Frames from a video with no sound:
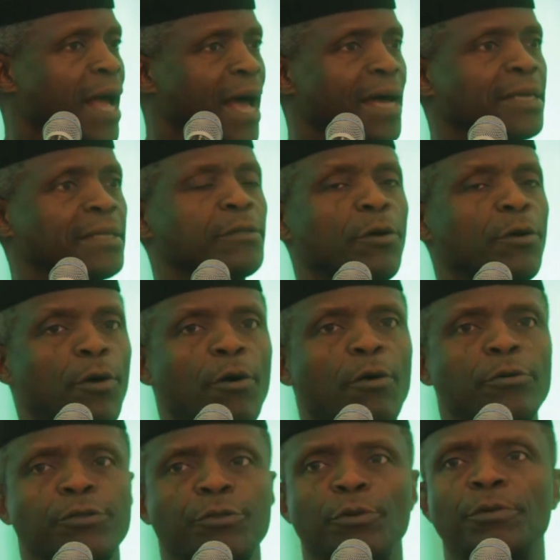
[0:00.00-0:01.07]
and
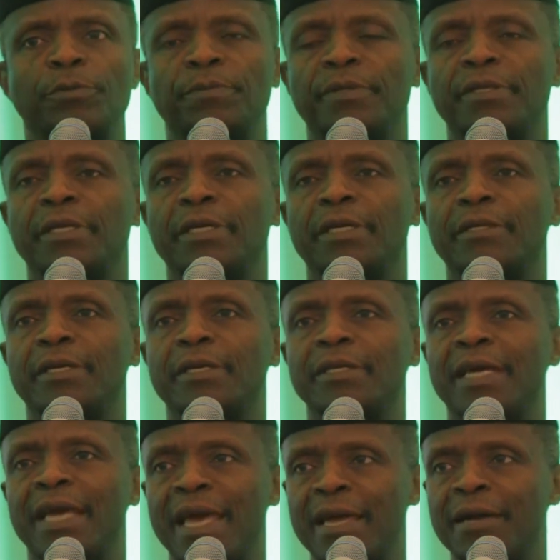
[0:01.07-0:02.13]
also
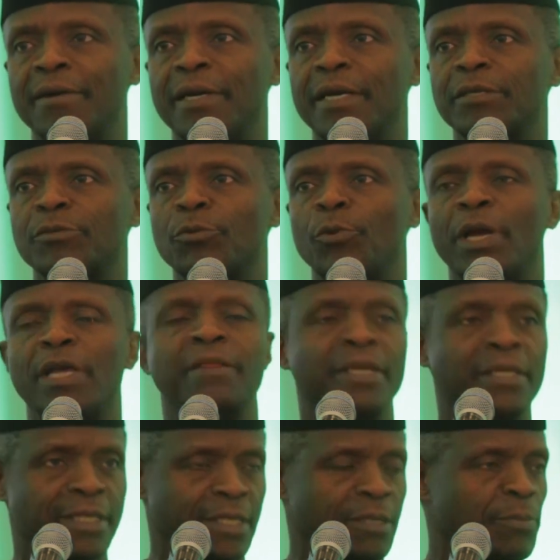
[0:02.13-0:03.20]
the areas where
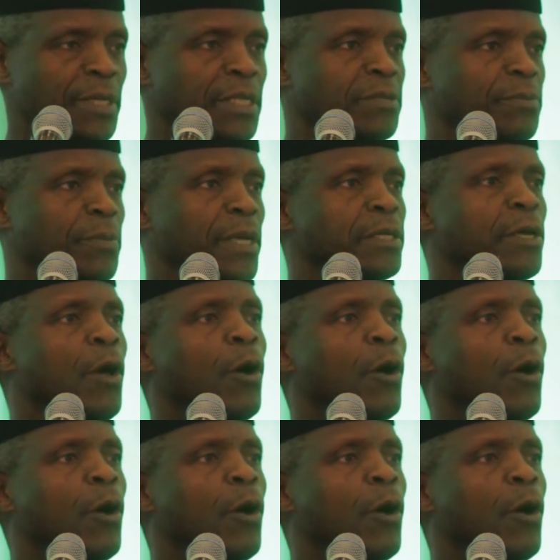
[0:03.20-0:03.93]
this is being spent,